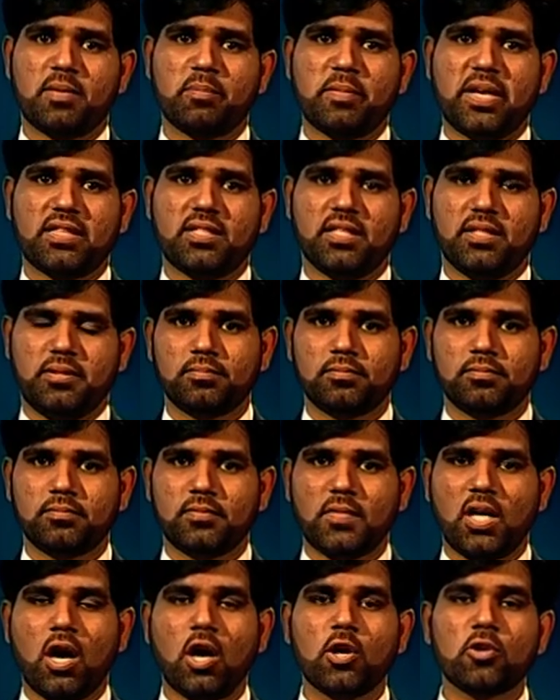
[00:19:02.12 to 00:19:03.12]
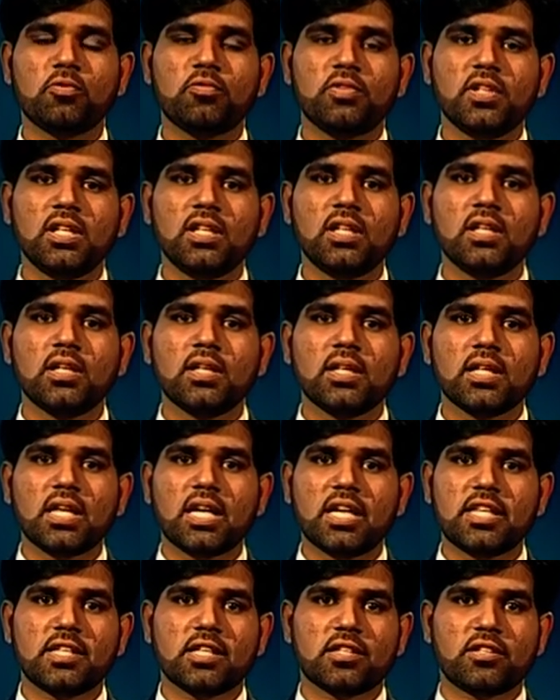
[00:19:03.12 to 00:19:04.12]
method? How do we
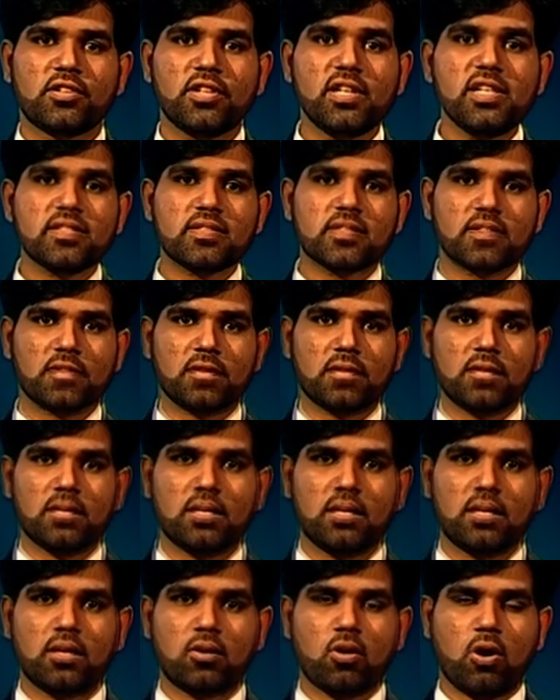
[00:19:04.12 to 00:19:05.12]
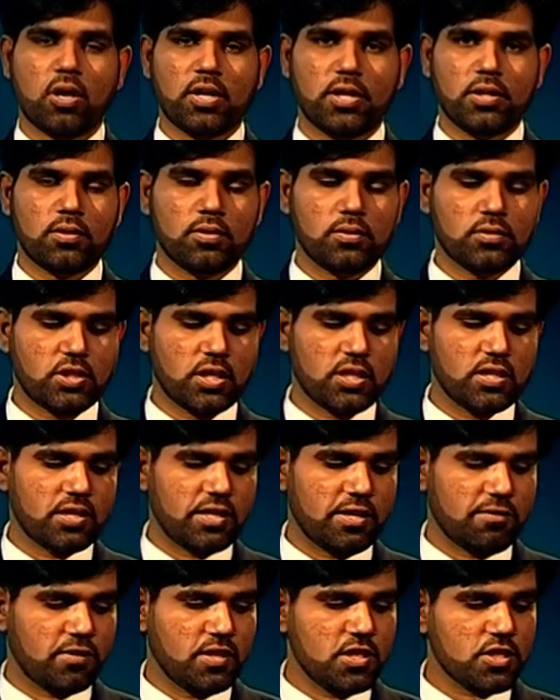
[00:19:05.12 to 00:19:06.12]
conduct research? According to general
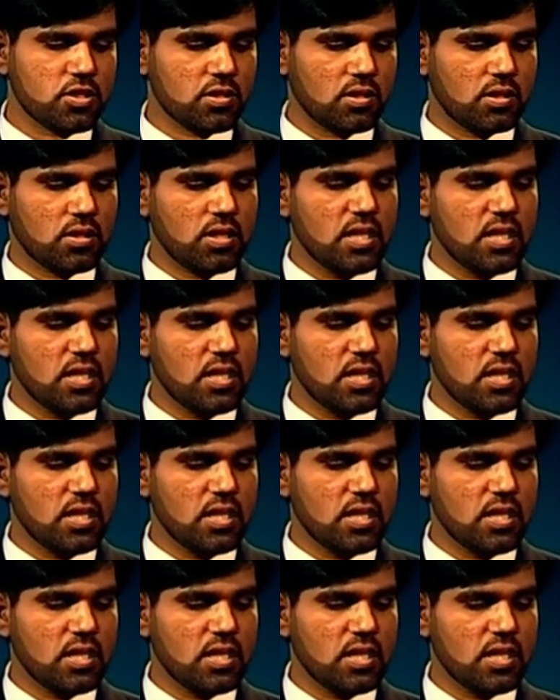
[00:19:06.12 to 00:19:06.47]
definition,